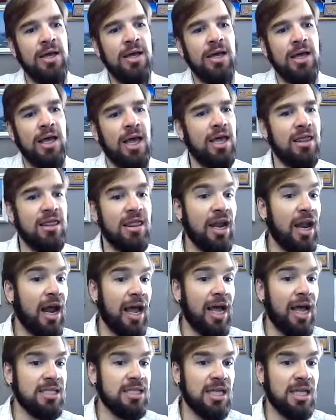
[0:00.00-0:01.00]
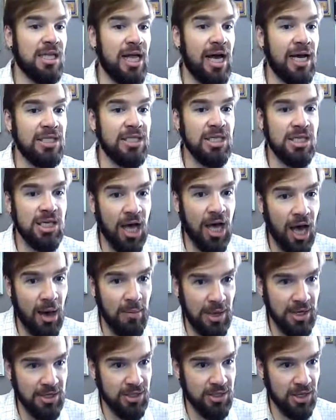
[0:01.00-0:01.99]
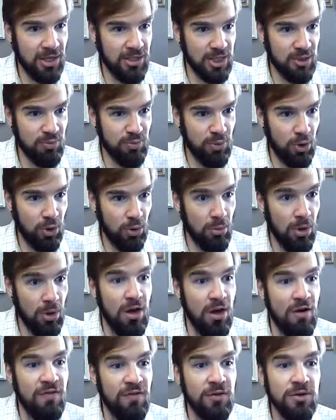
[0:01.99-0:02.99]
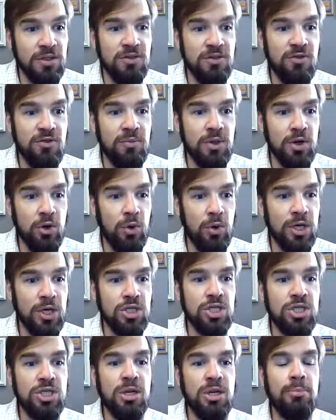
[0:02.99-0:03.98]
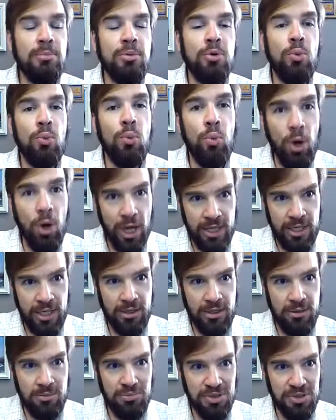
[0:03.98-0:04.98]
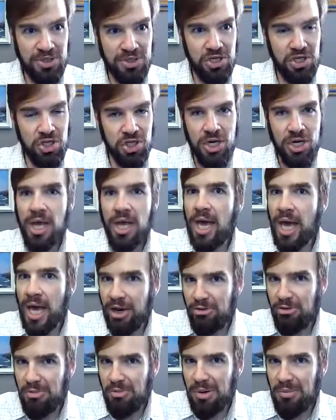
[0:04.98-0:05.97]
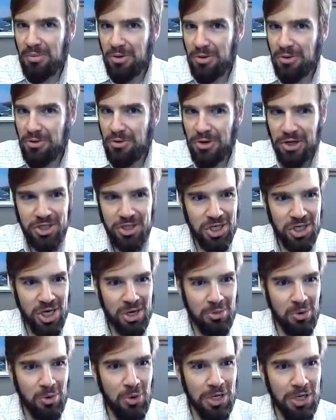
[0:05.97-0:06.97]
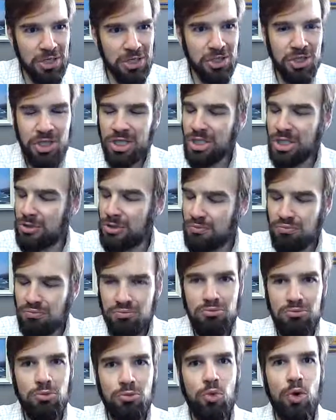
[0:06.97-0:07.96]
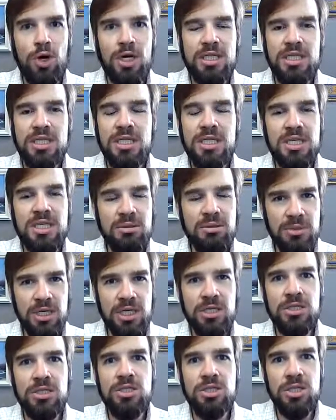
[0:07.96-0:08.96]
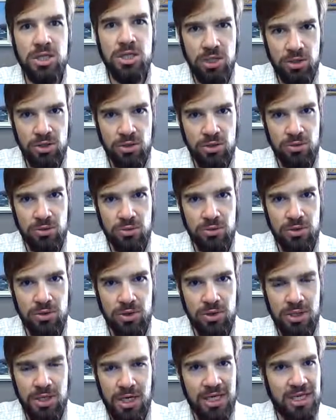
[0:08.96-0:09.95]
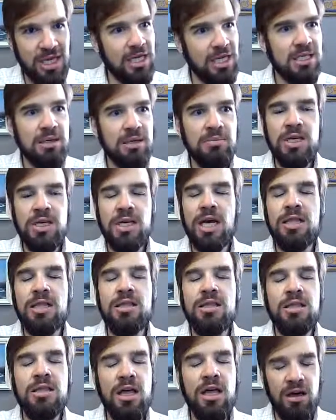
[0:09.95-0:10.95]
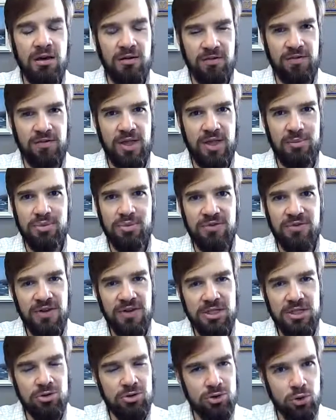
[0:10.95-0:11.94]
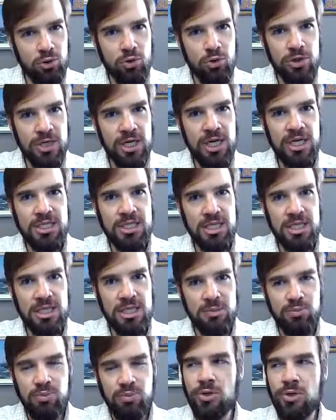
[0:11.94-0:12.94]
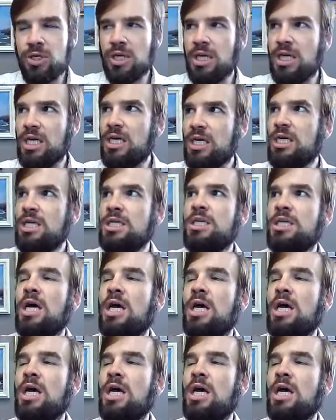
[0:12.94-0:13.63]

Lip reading: and then I asked the class to comment on this poem, first from the question number 1 position. And remember, question number 1 is just, what does it mean to you? And that's something I love that Professor Noor does in this book, is